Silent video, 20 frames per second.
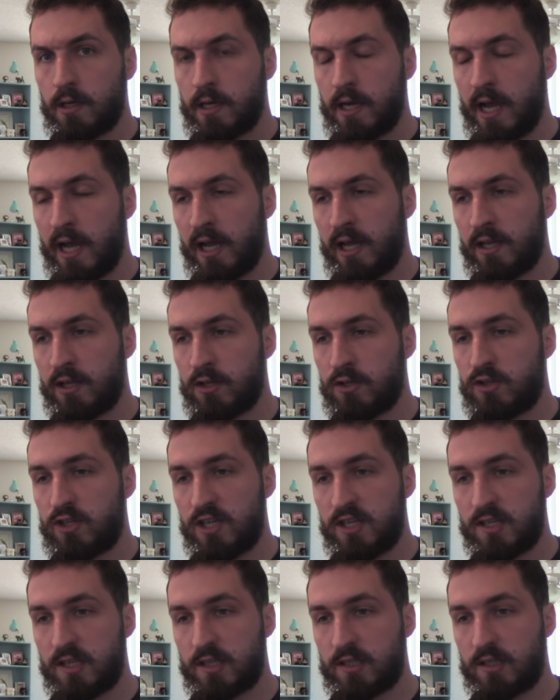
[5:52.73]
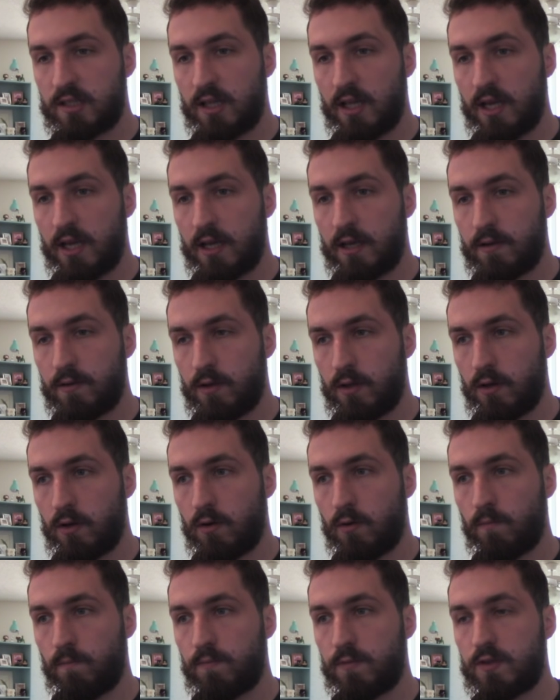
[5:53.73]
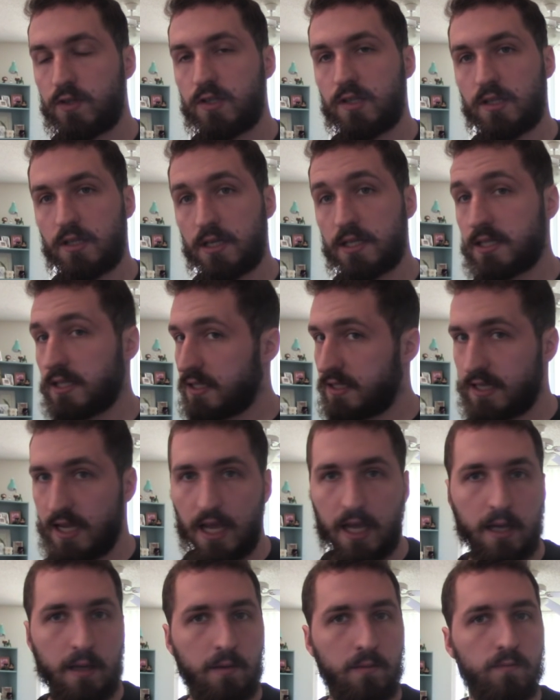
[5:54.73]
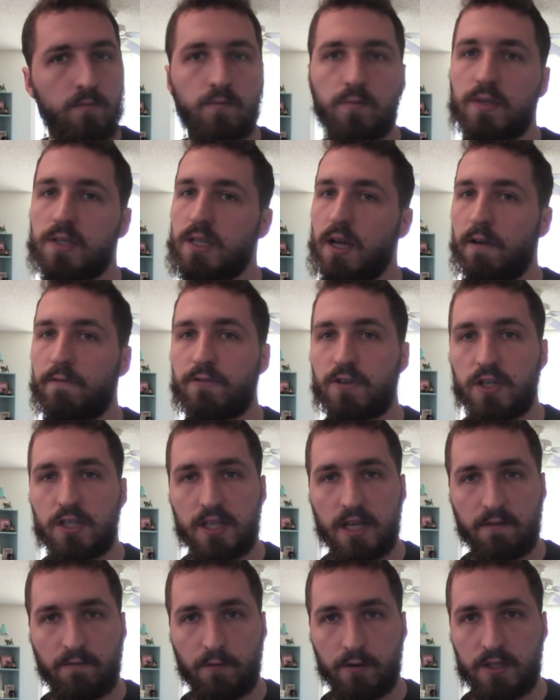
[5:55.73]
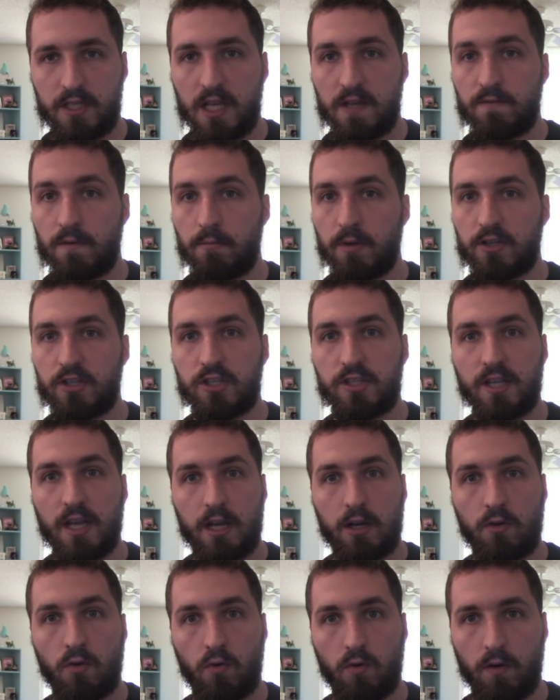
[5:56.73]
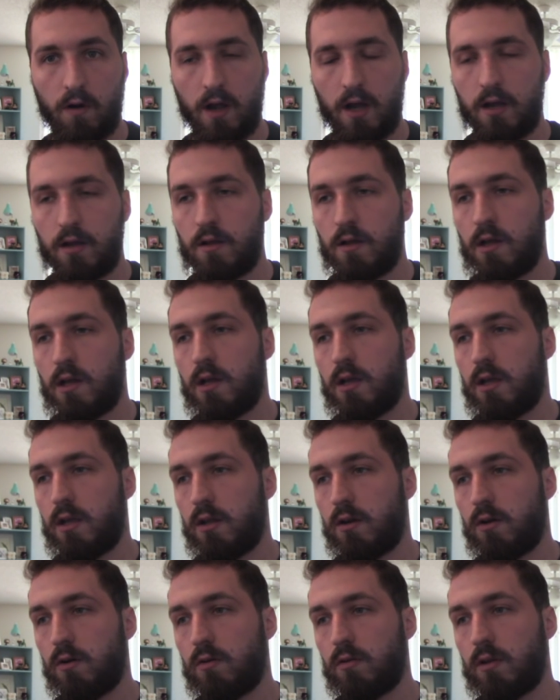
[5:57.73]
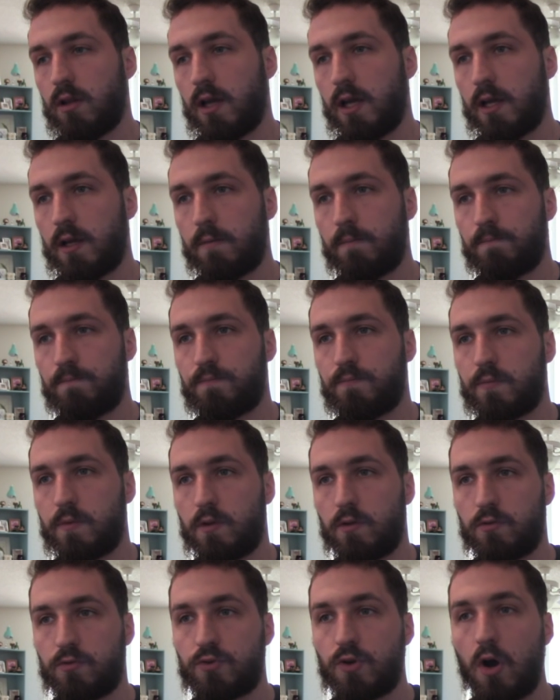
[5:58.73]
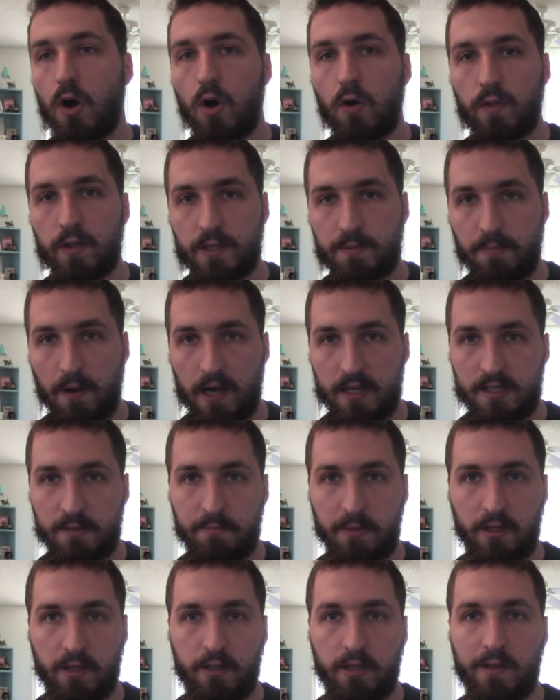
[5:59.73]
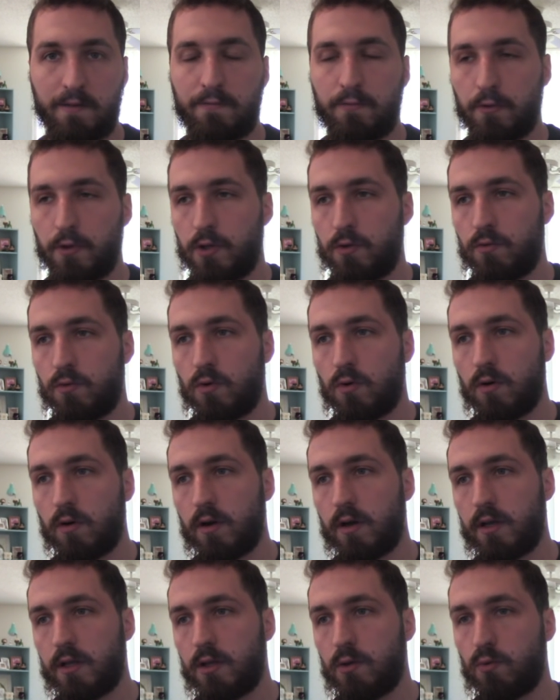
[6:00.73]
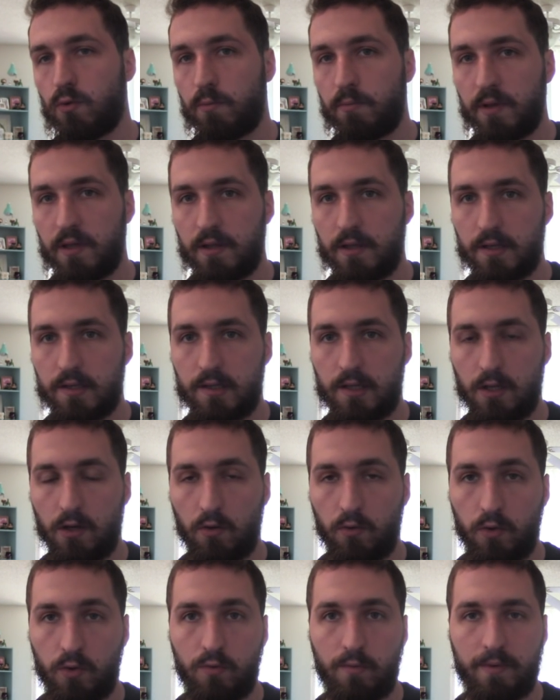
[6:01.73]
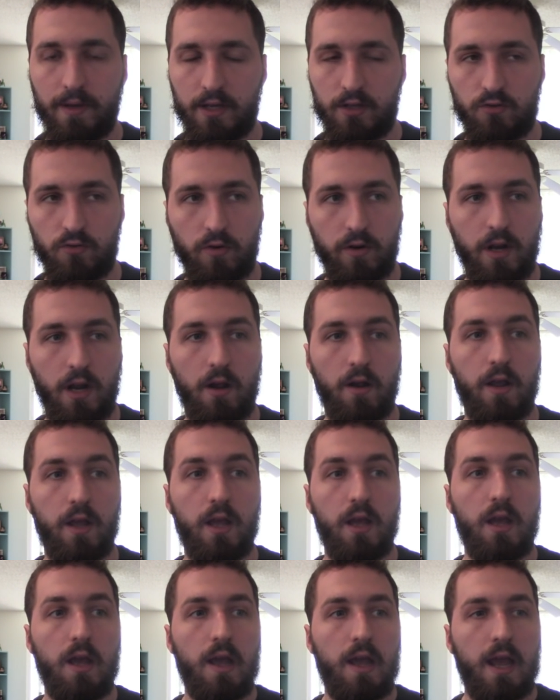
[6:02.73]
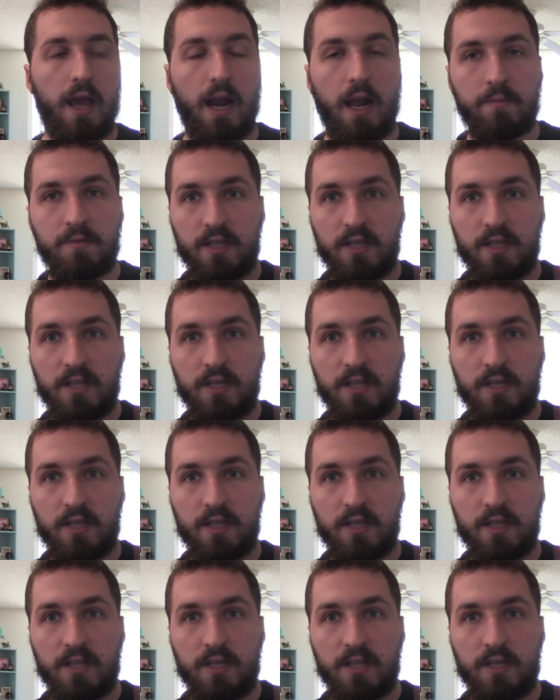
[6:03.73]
And she's just like, you know, it's the same stuff she said for Steven, but she's saying Nora. You know, like, there's all this possibility for you, Nora. You will be this, you know, you will be extraordinary. And I'm